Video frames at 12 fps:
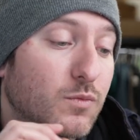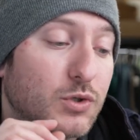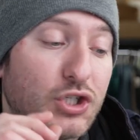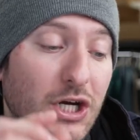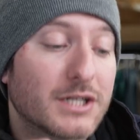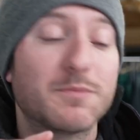
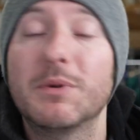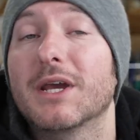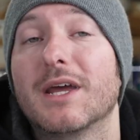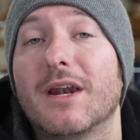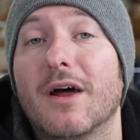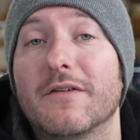just big
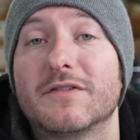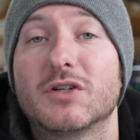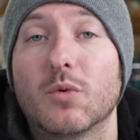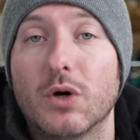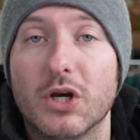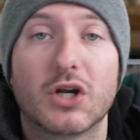enough to
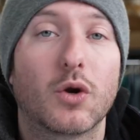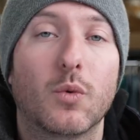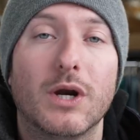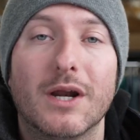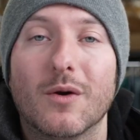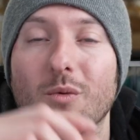where you can
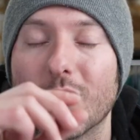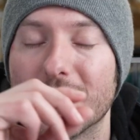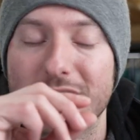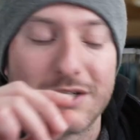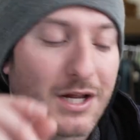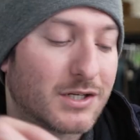read it where
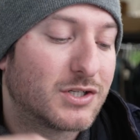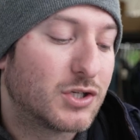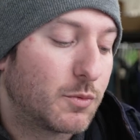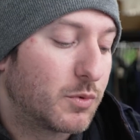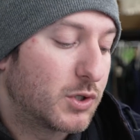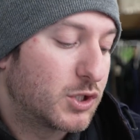it's not
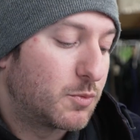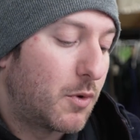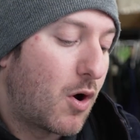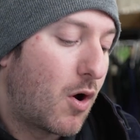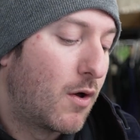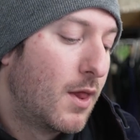super
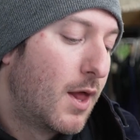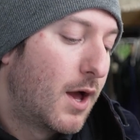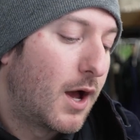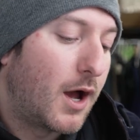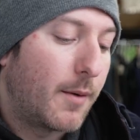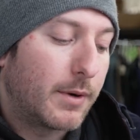small.
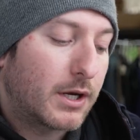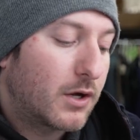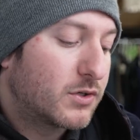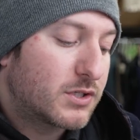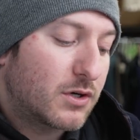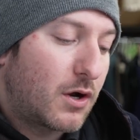It
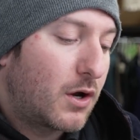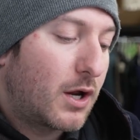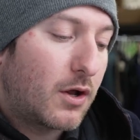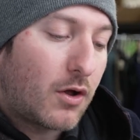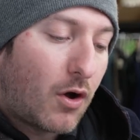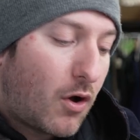goes
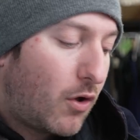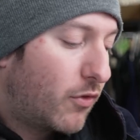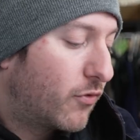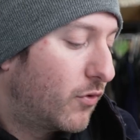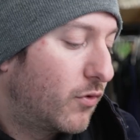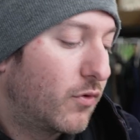all
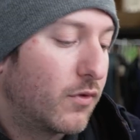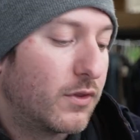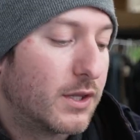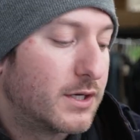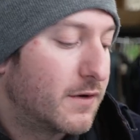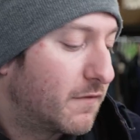through
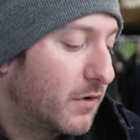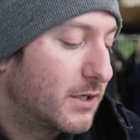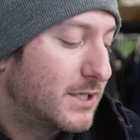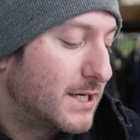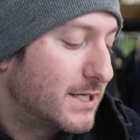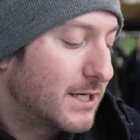the
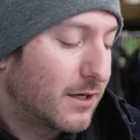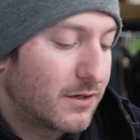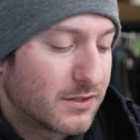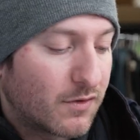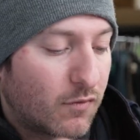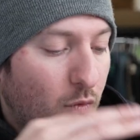different
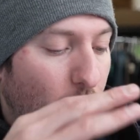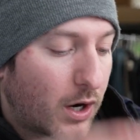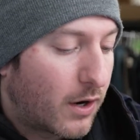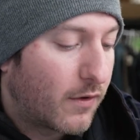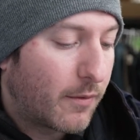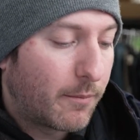details of
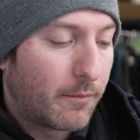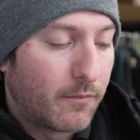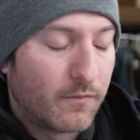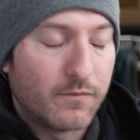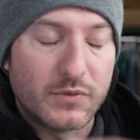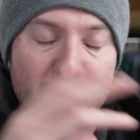where the
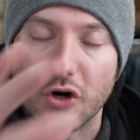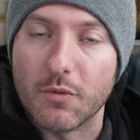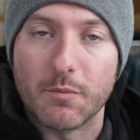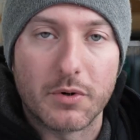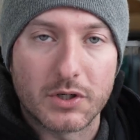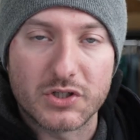
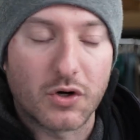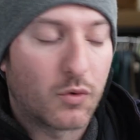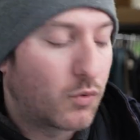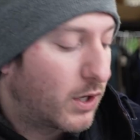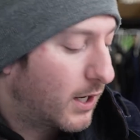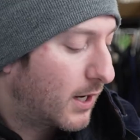certain books are
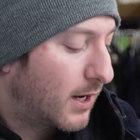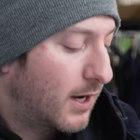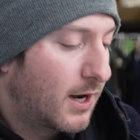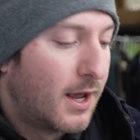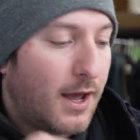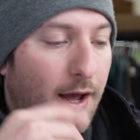
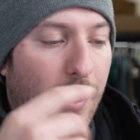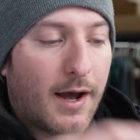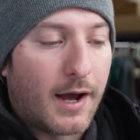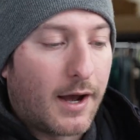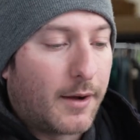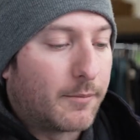written.
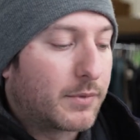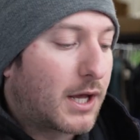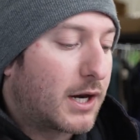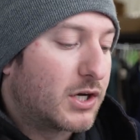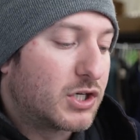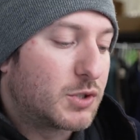
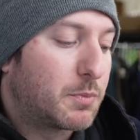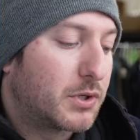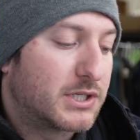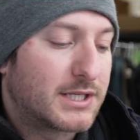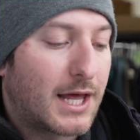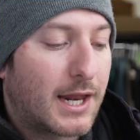Kind of just
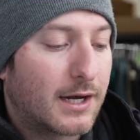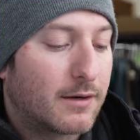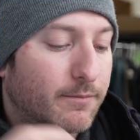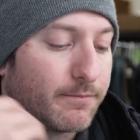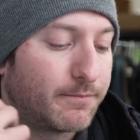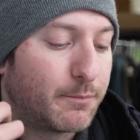puts that,
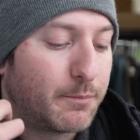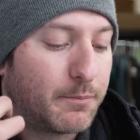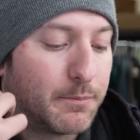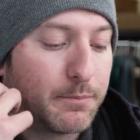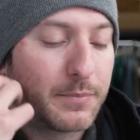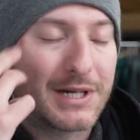
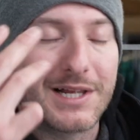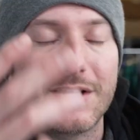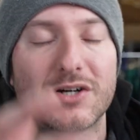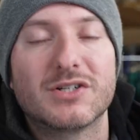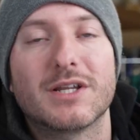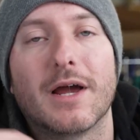
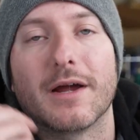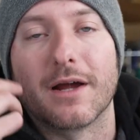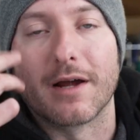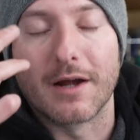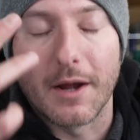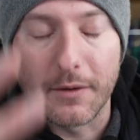clears
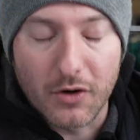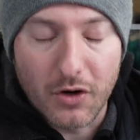a